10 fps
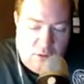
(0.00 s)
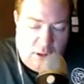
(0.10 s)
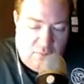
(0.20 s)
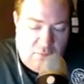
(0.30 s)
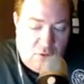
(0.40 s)

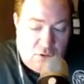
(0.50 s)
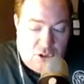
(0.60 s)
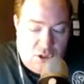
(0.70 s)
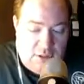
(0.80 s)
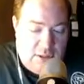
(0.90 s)
If you're
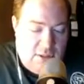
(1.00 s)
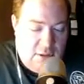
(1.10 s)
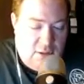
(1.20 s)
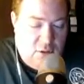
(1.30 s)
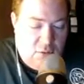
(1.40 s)
just
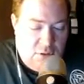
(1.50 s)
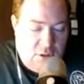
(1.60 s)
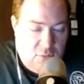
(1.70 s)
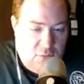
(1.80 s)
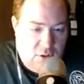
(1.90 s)

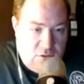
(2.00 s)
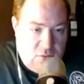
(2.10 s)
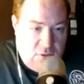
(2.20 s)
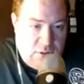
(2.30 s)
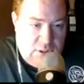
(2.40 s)
using the
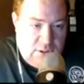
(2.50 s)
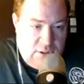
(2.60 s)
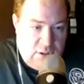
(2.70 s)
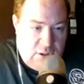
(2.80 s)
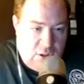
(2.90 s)
resources
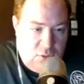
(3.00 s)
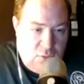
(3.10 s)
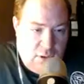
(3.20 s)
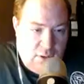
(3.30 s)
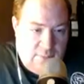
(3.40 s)
that
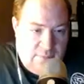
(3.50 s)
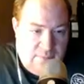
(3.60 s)
you